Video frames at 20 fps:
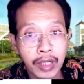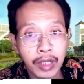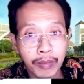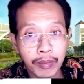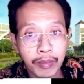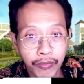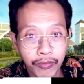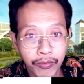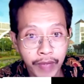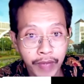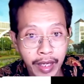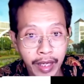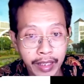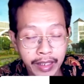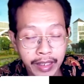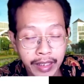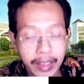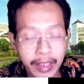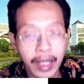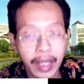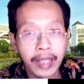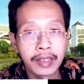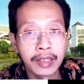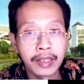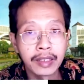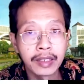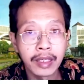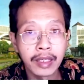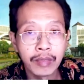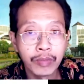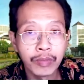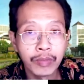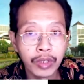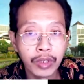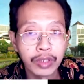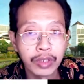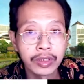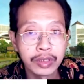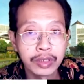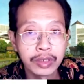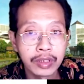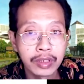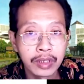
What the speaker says: are provided and tables.